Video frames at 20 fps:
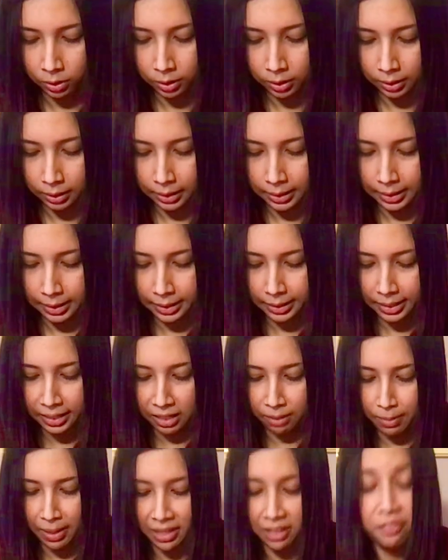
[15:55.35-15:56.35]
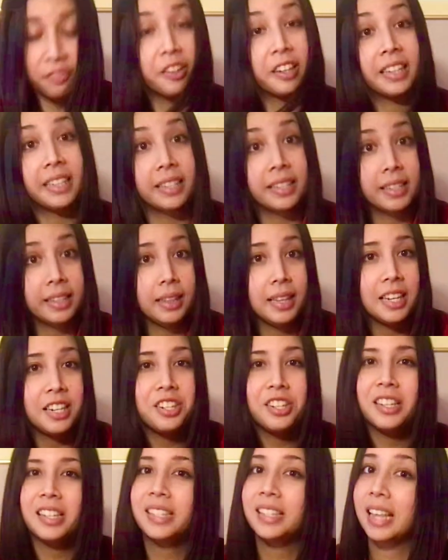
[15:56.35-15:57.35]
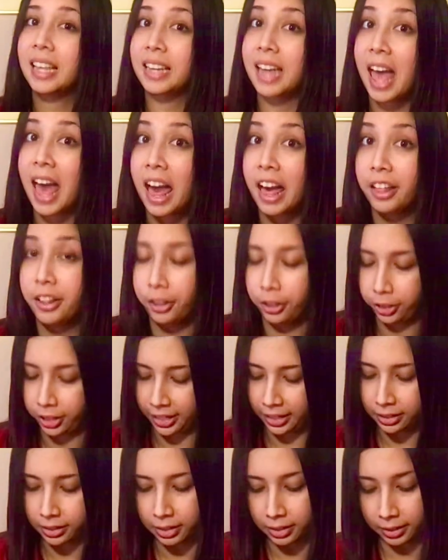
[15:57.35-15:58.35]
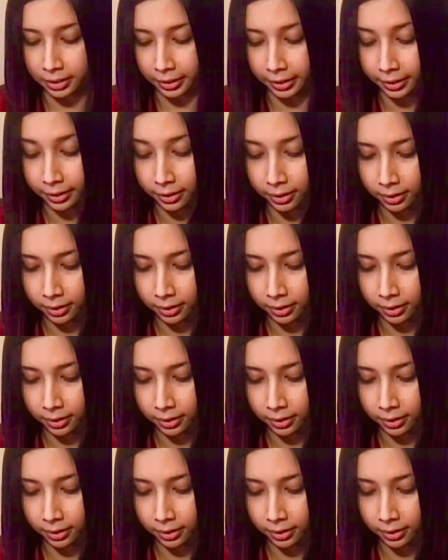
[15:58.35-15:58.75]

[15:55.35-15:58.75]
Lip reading: This is going to make a very delicious and healthy dessert.